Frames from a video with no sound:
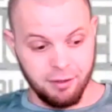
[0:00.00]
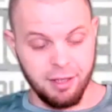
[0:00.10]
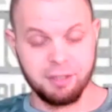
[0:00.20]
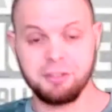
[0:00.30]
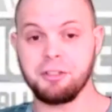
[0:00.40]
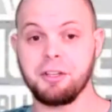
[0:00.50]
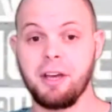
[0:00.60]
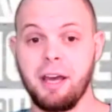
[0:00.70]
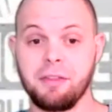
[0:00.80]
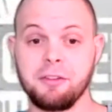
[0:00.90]
it's just
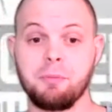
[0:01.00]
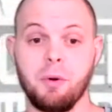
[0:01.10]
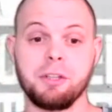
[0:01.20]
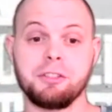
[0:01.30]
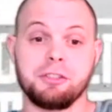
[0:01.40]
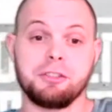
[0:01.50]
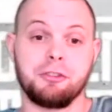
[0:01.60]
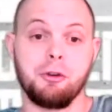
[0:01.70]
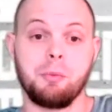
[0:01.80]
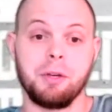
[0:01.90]
at this point, it's just
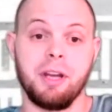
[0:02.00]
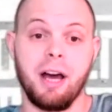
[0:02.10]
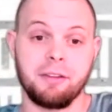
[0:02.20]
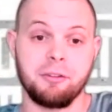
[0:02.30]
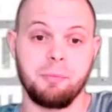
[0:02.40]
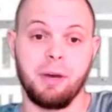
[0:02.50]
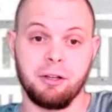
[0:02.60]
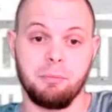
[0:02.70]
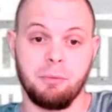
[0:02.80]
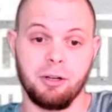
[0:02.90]
stupid not to pay
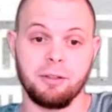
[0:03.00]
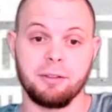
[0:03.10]
Lamar.